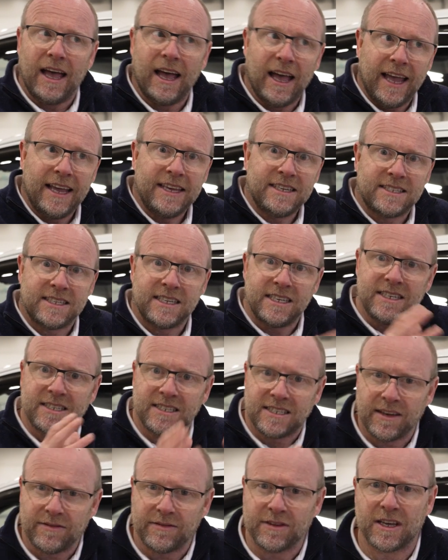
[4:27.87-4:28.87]
A C
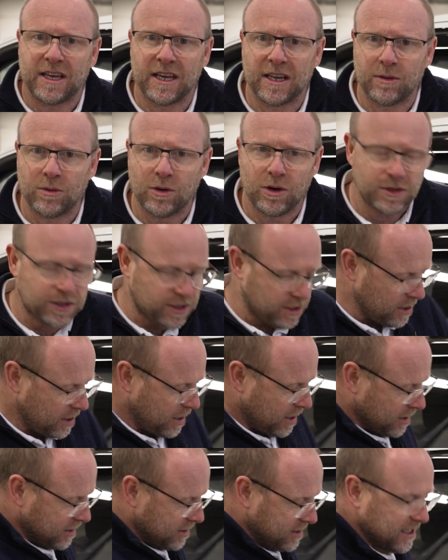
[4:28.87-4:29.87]
seven kilowatts,
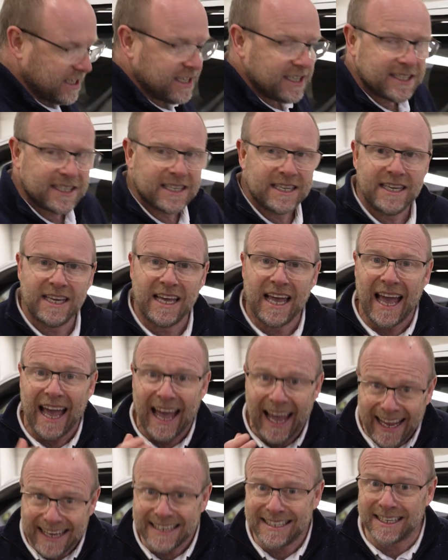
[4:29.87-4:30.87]
D C
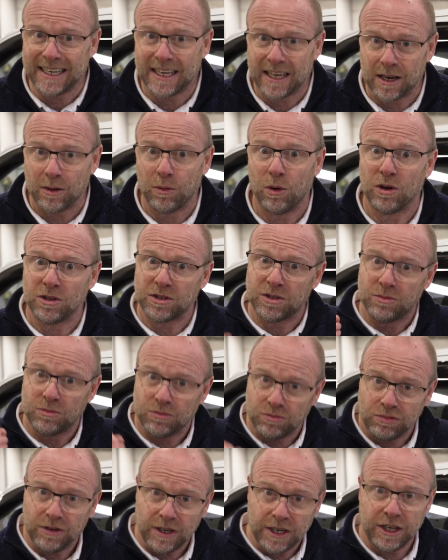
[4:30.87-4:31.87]
eighty kilowatts,
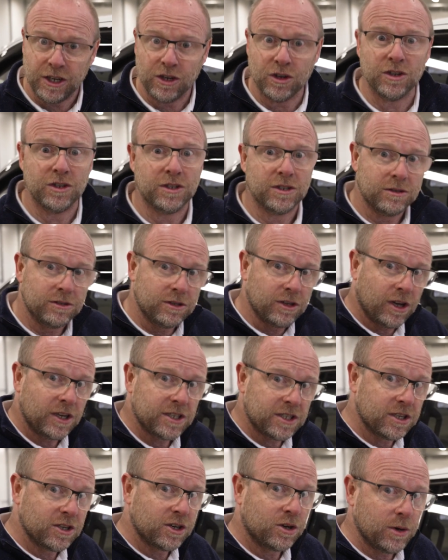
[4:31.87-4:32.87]
really good,
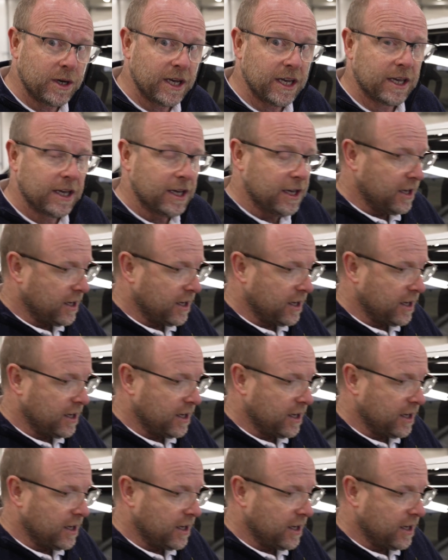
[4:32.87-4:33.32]
nice and quick,